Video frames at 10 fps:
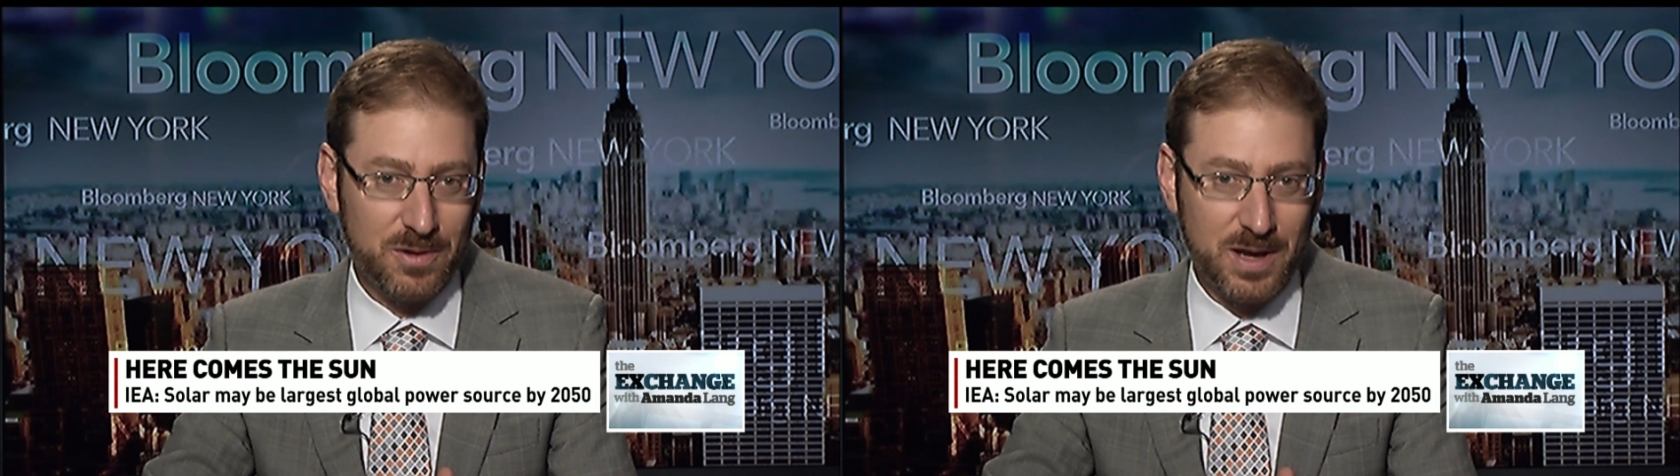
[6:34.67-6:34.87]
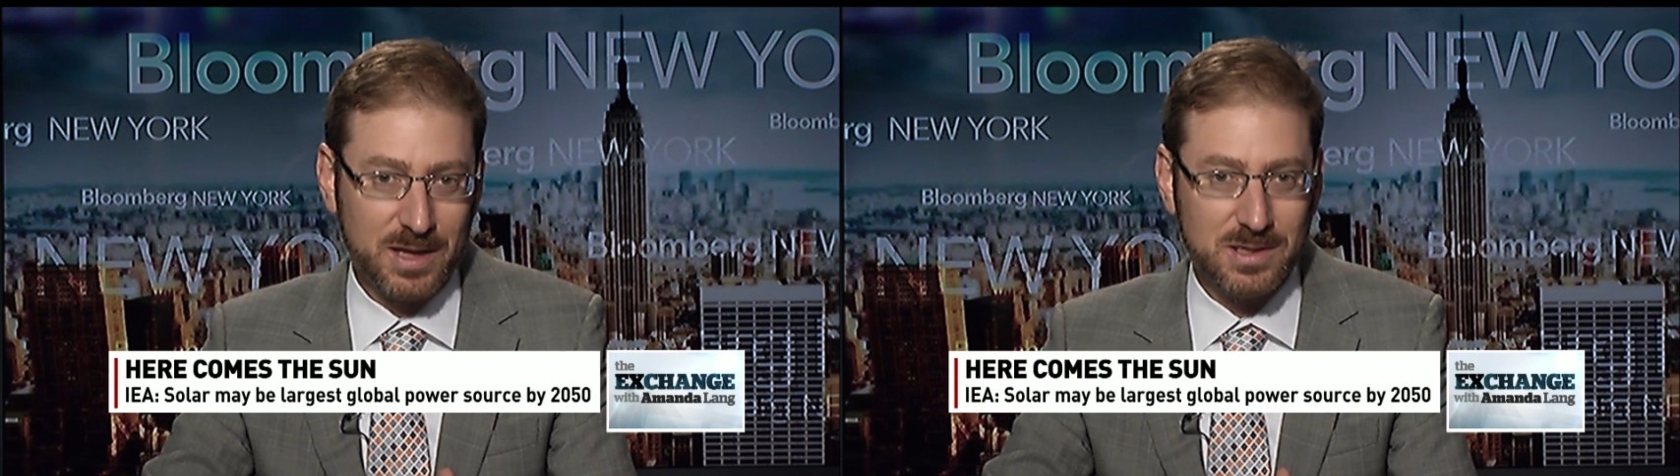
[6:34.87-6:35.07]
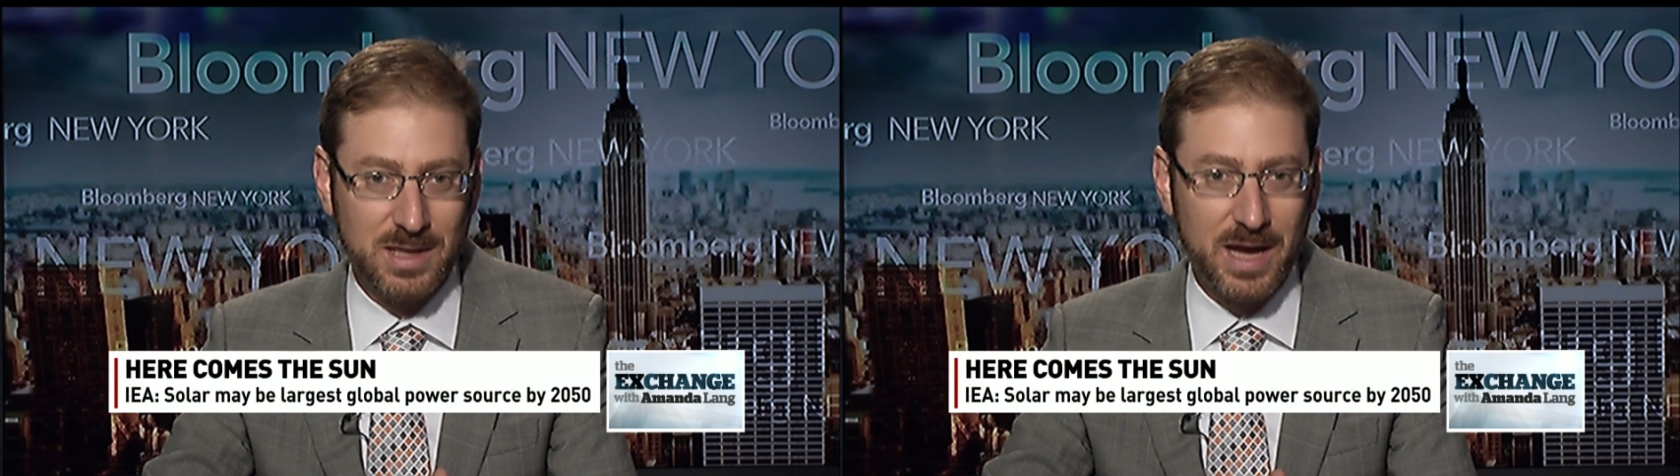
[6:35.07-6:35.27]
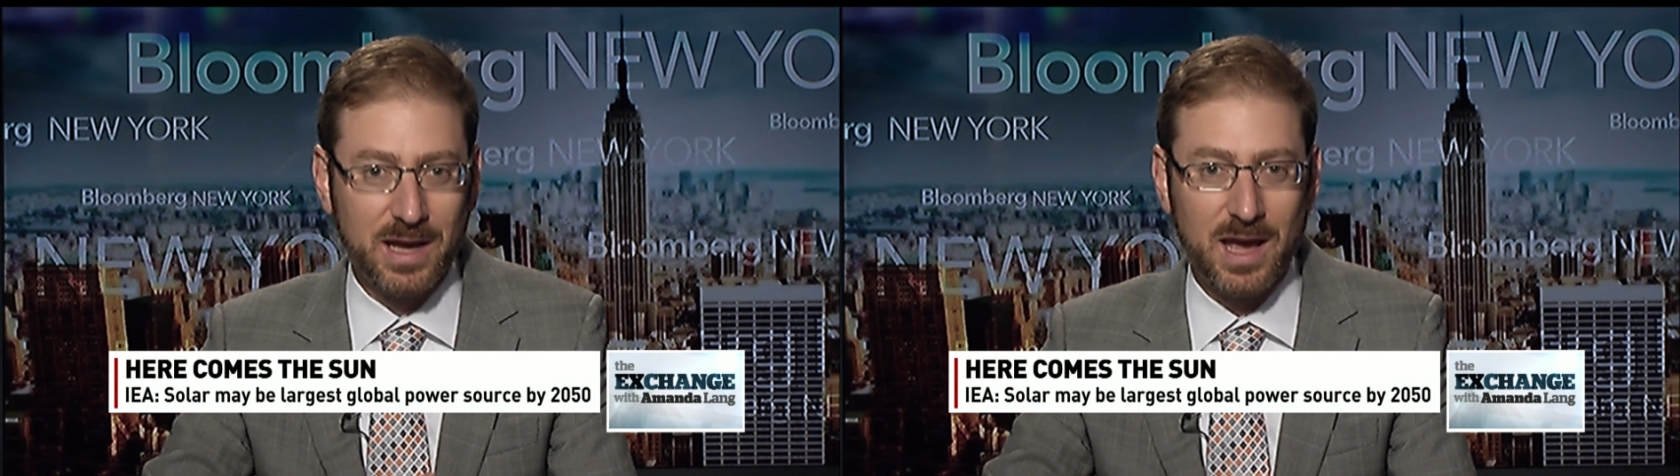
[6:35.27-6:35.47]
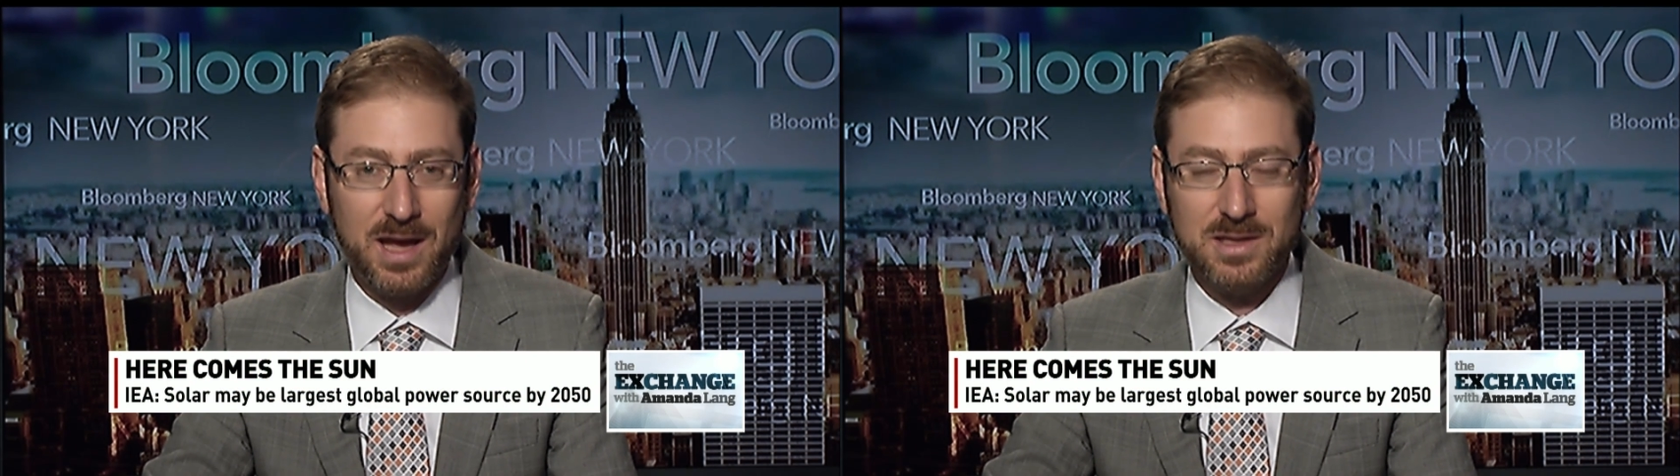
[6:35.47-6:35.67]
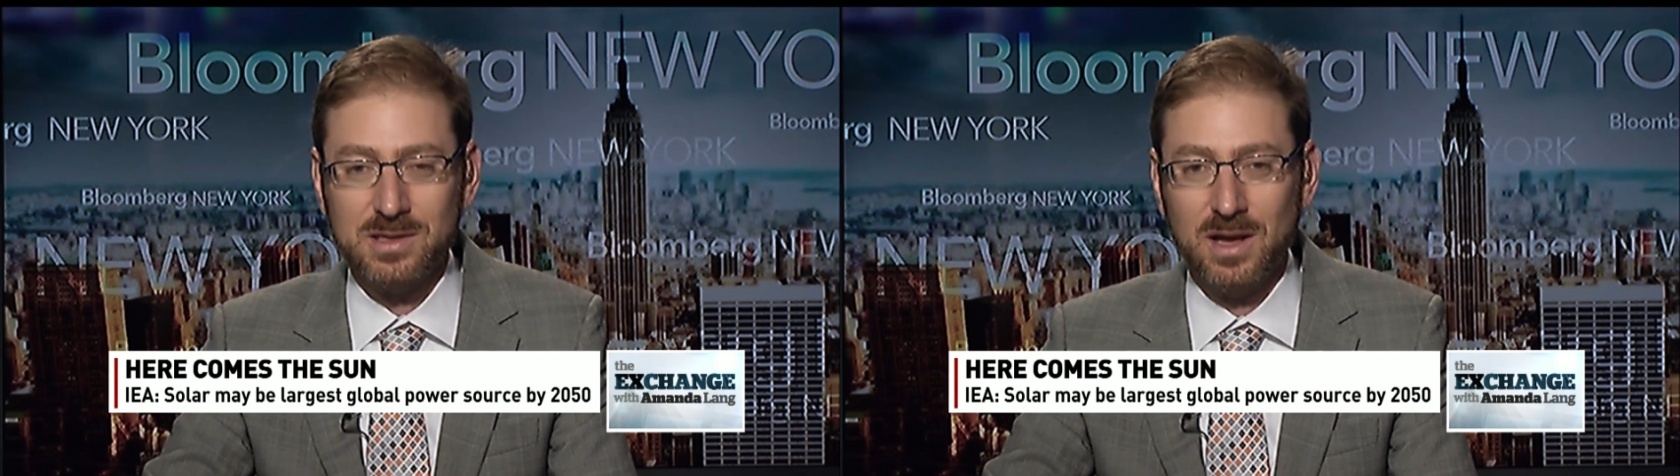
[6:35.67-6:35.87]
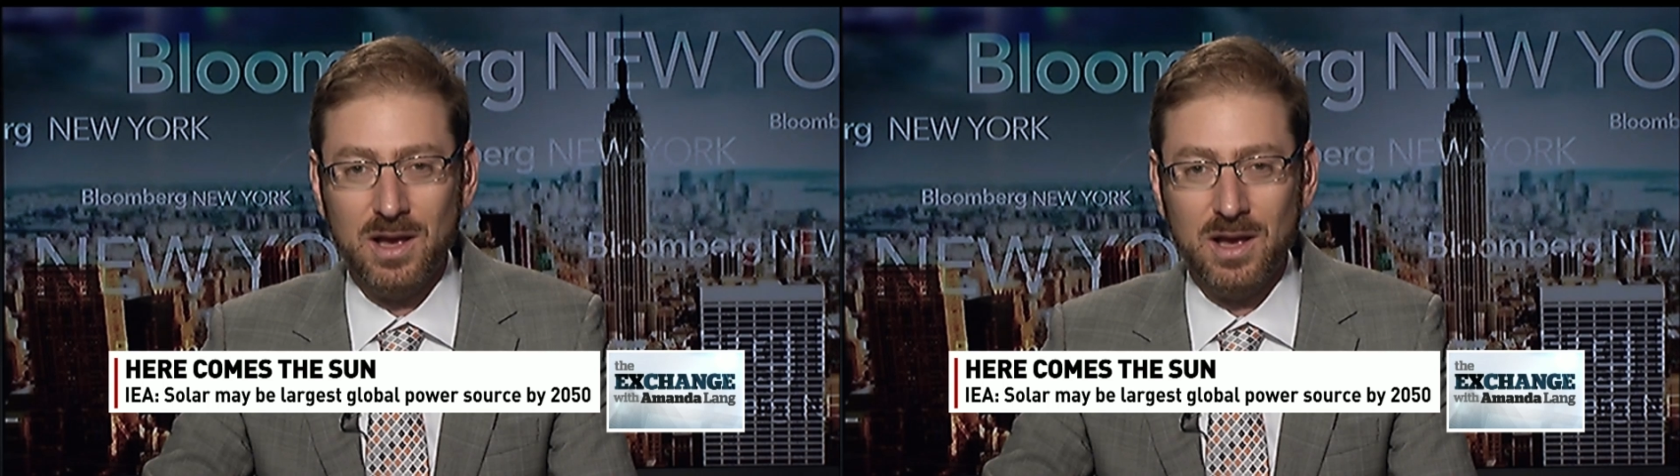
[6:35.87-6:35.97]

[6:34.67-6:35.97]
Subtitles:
the next decades,